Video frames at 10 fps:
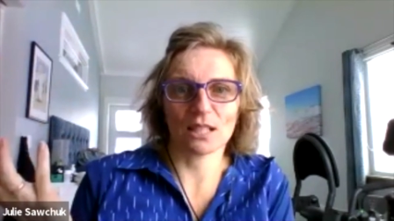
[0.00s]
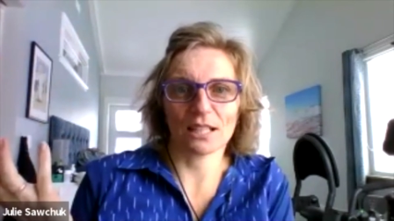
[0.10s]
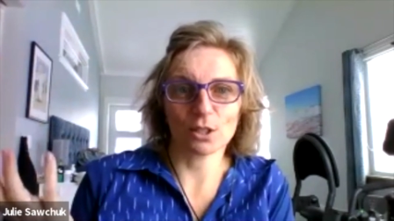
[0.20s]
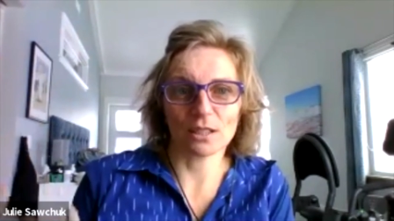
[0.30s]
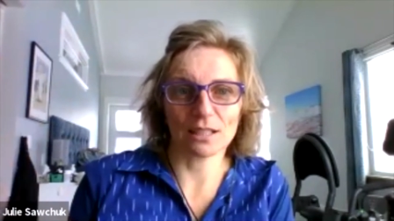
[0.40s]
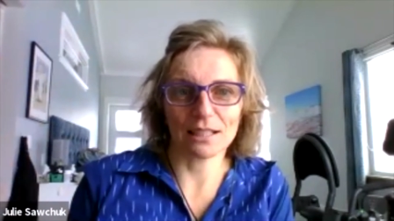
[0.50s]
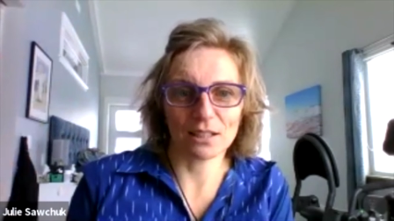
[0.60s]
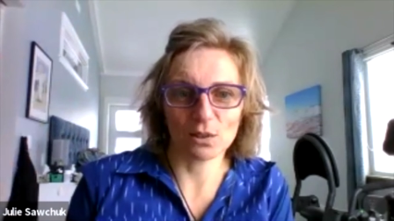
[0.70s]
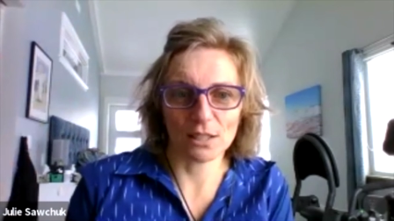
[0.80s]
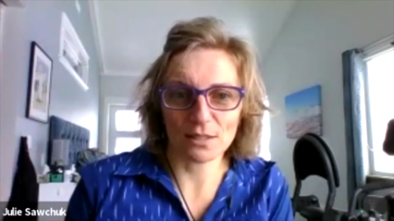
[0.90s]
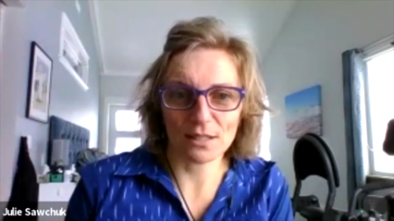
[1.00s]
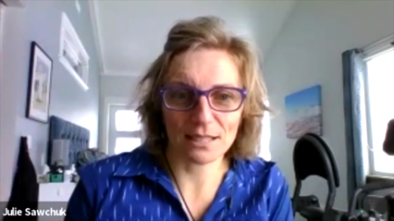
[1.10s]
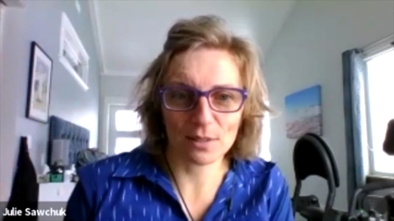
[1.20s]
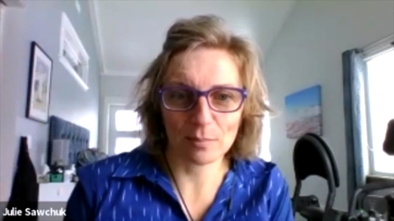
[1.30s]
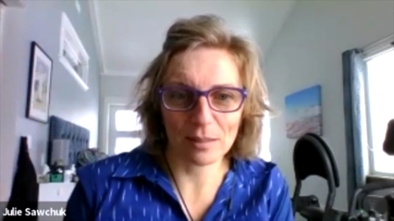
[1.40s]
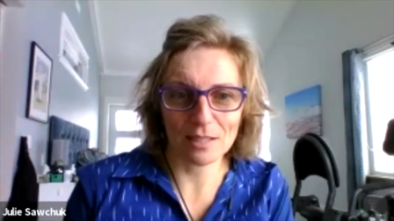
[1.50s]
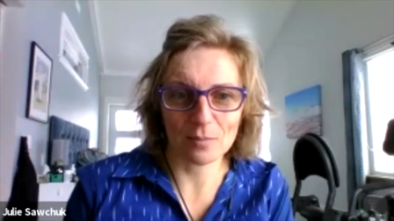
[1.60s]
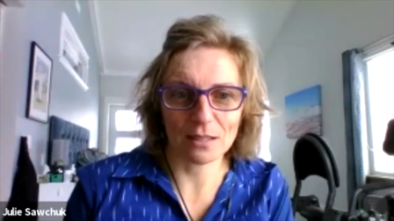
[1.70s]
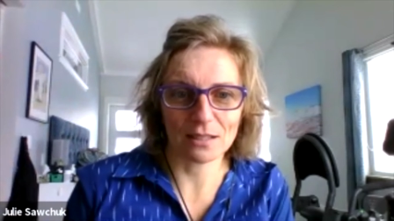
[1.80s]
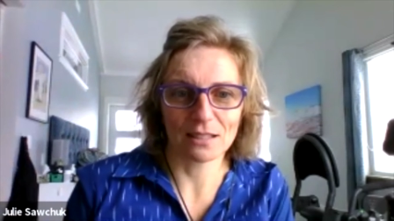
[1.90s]
I couldn't in the old house because it was in the
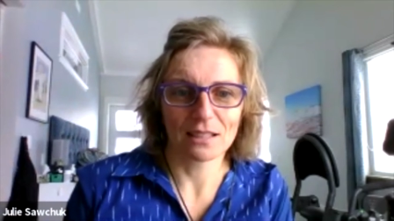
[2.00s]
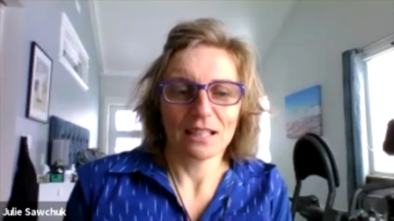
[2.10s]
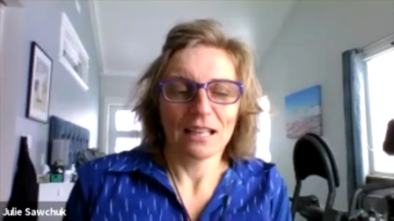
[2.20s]
basement.